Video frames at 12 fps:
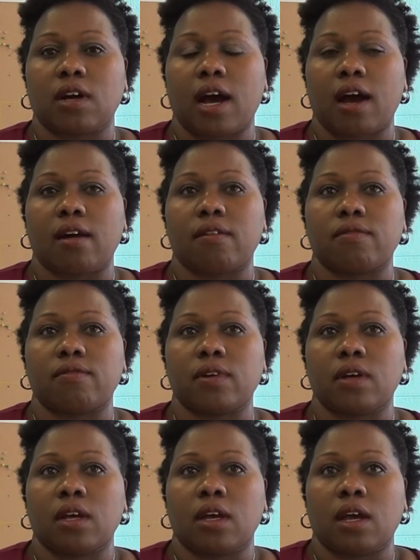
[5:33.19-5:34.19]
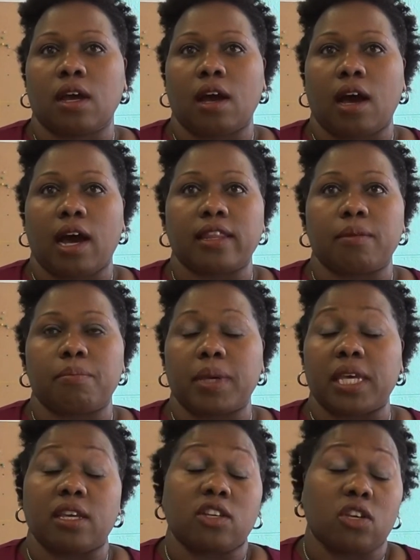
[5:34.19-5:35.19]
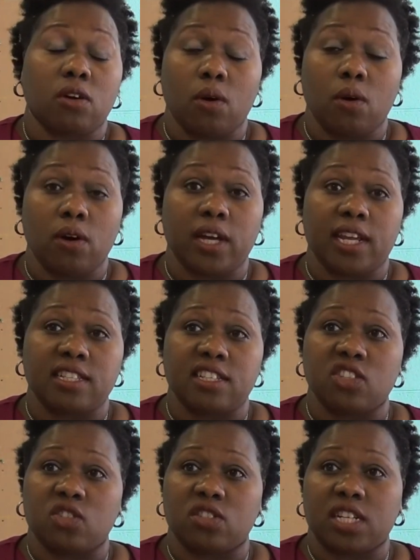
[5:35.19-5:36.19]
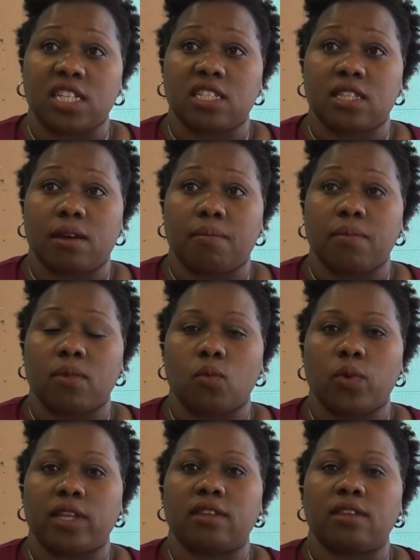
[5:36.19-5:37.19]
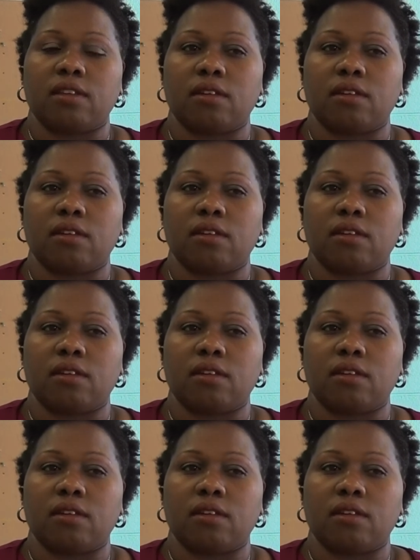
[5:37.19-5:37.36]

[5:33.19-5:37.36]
have other big organizations reach them with